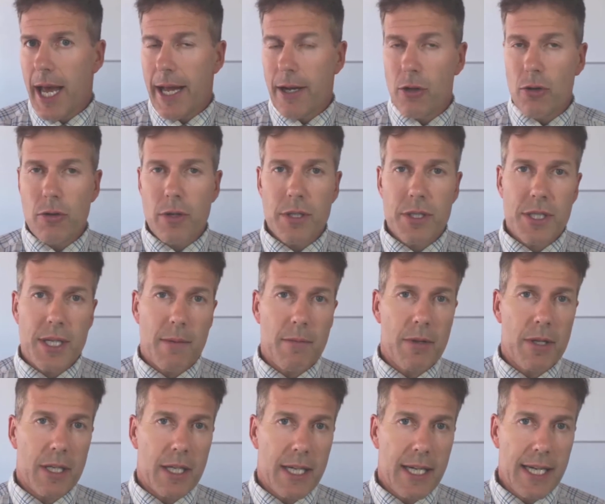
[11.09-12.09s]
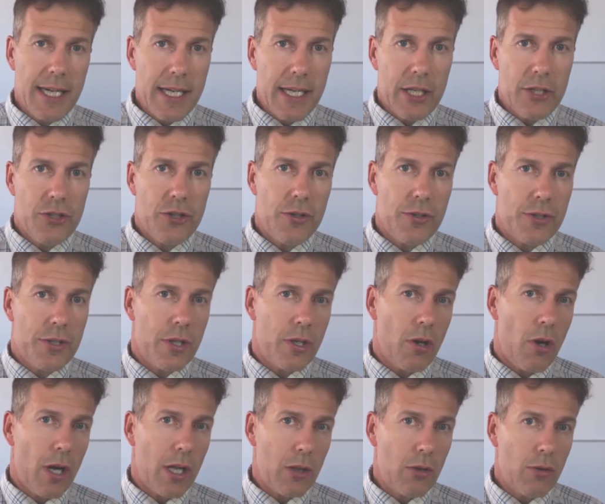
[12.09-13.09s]
and look at some of the key issues
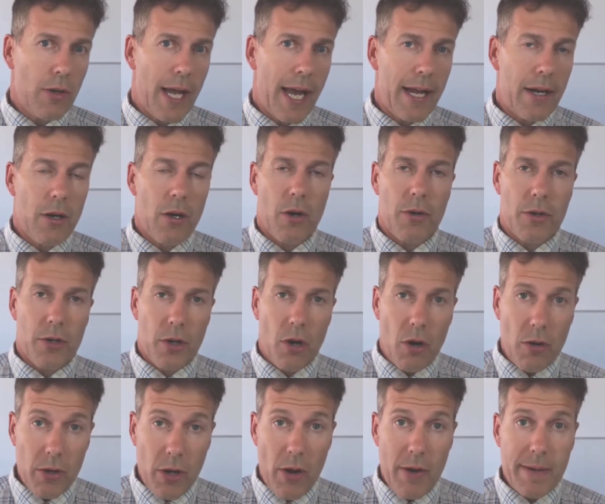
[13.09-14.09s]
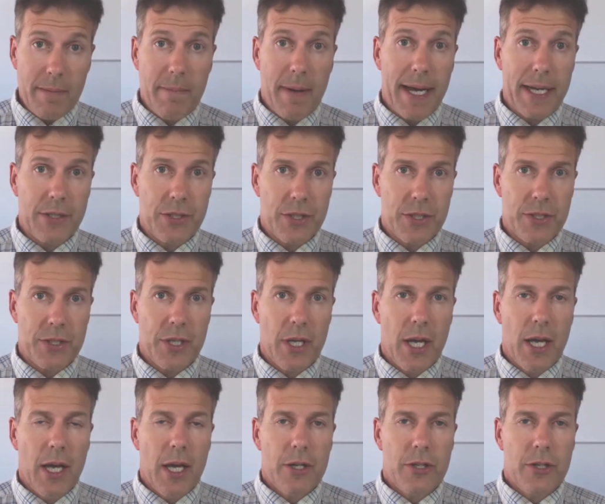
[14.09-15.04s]
that I look at on an ongoing basis